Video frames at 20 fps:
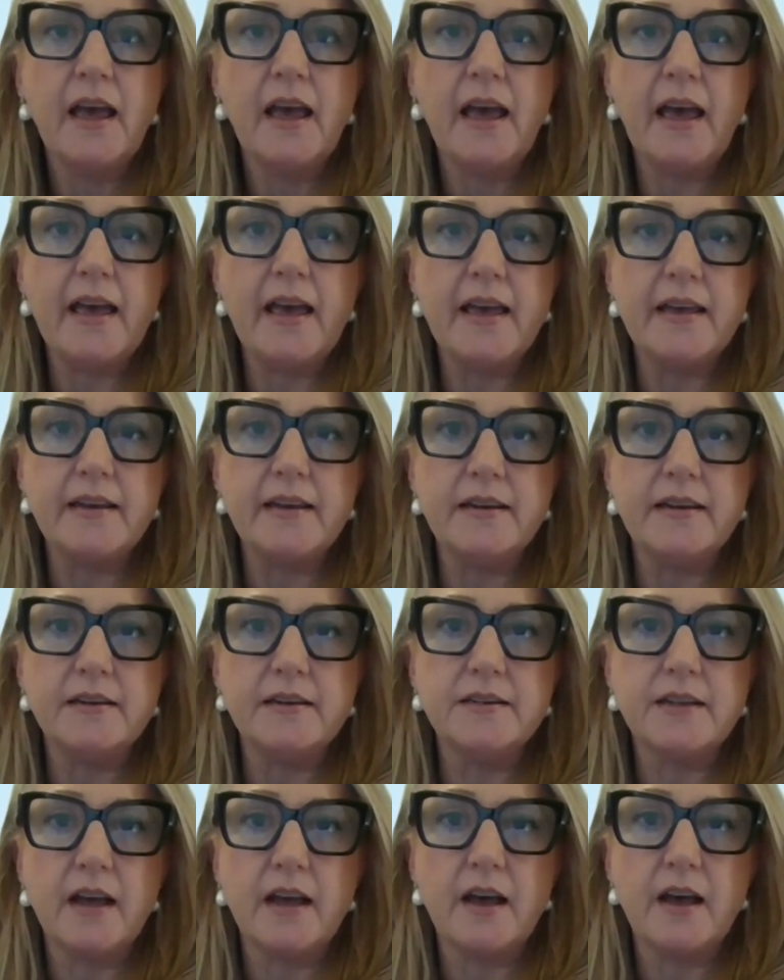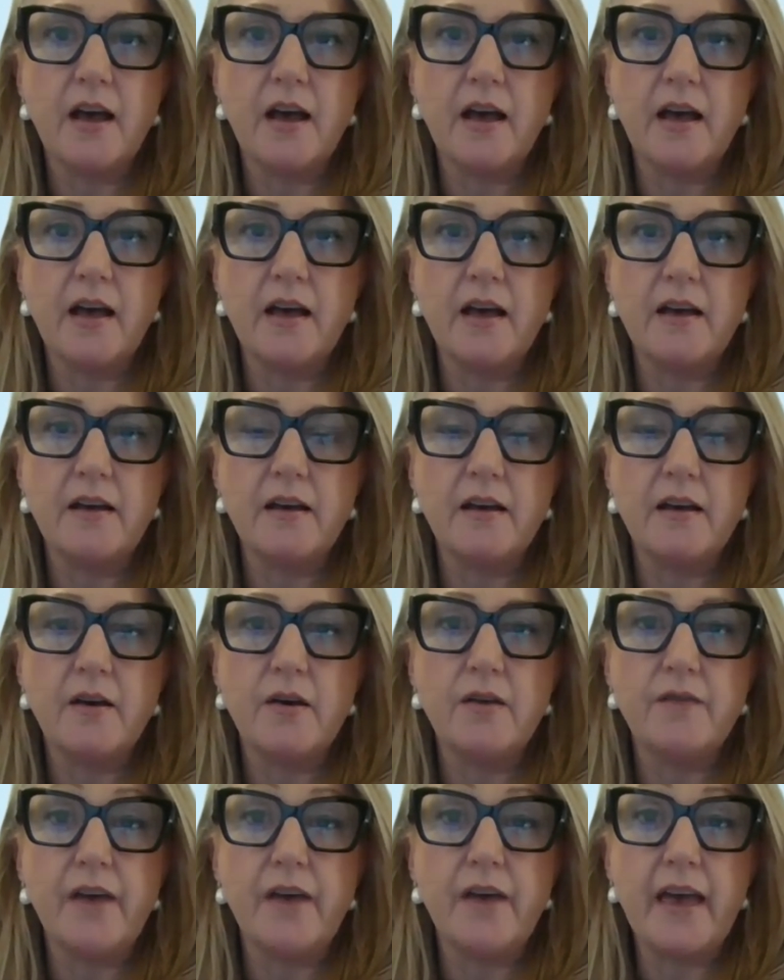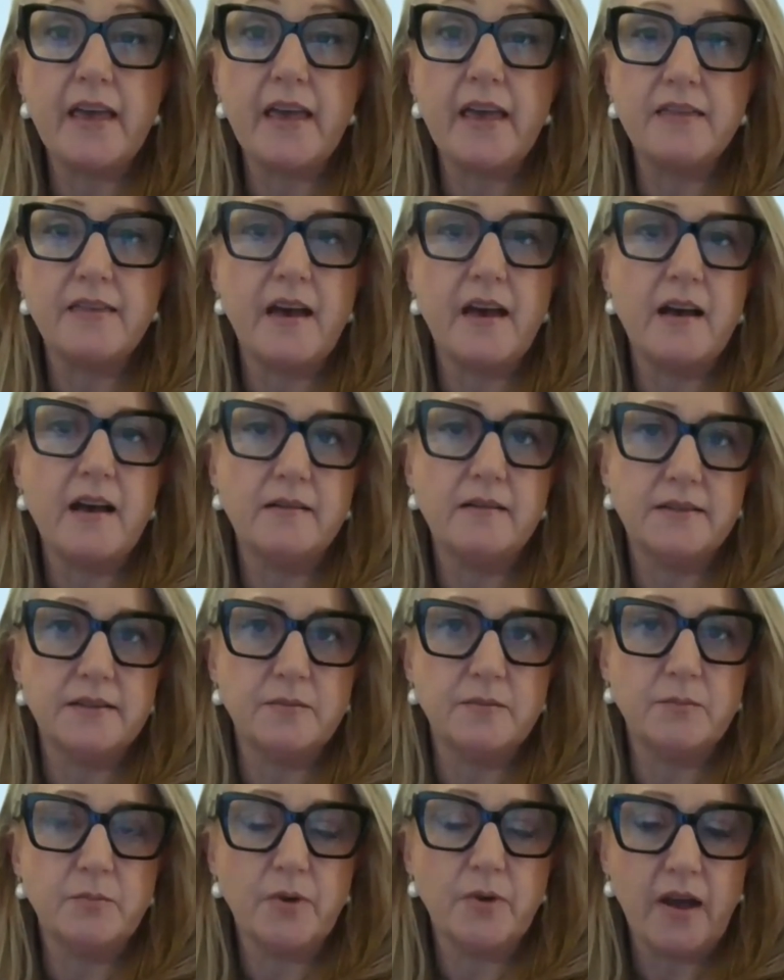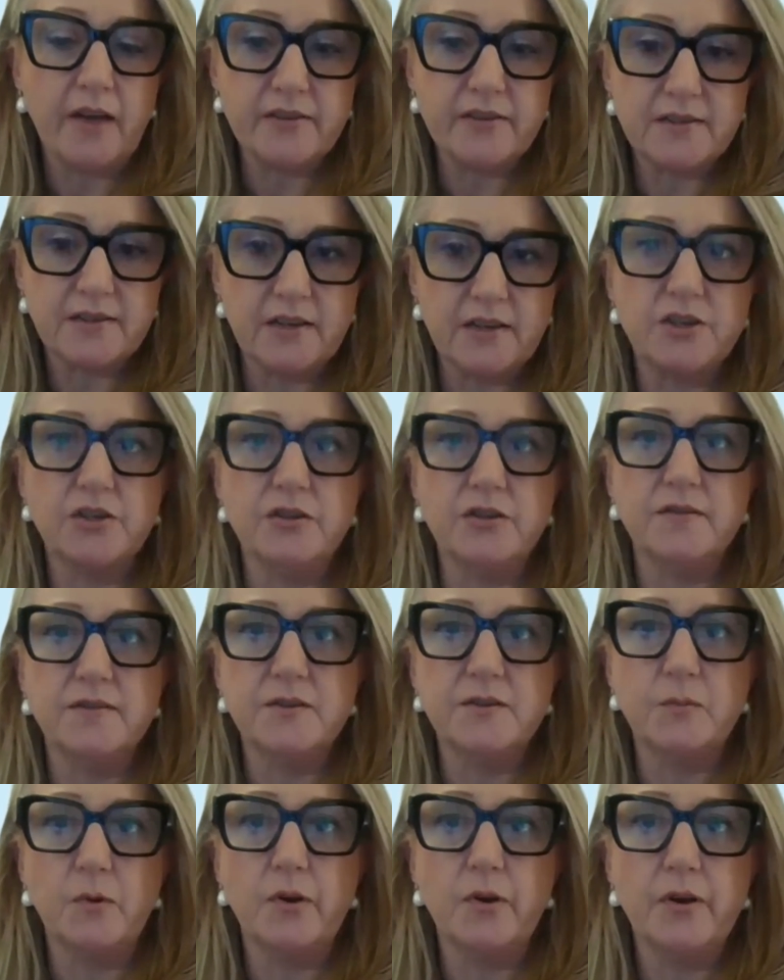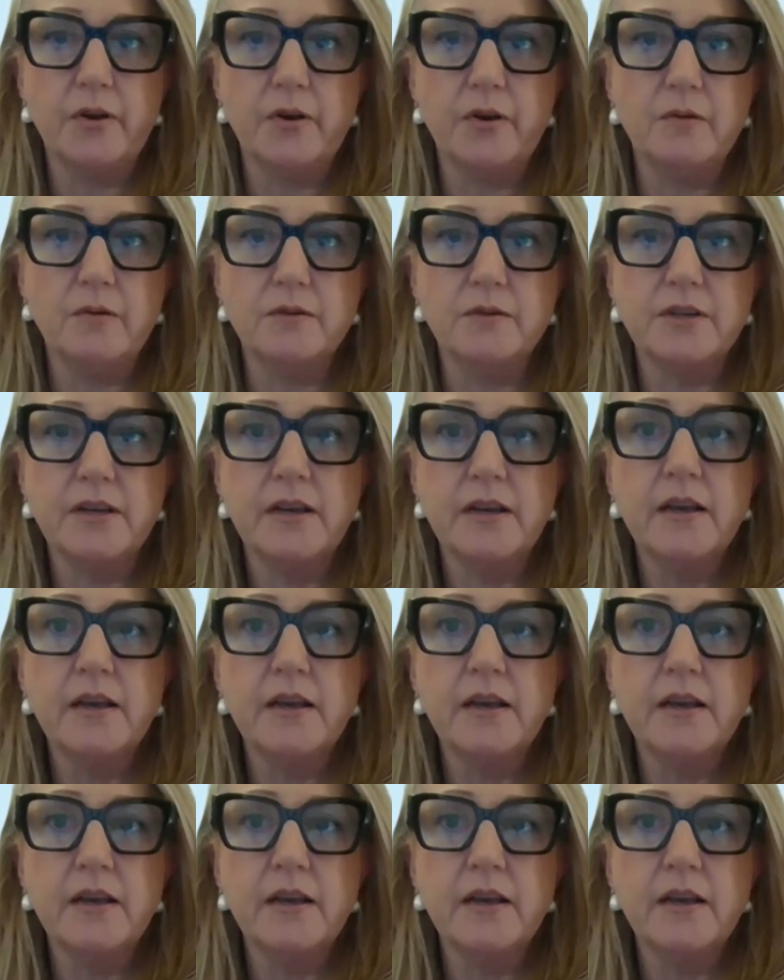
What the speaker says: and over 8,000 private sessions were held.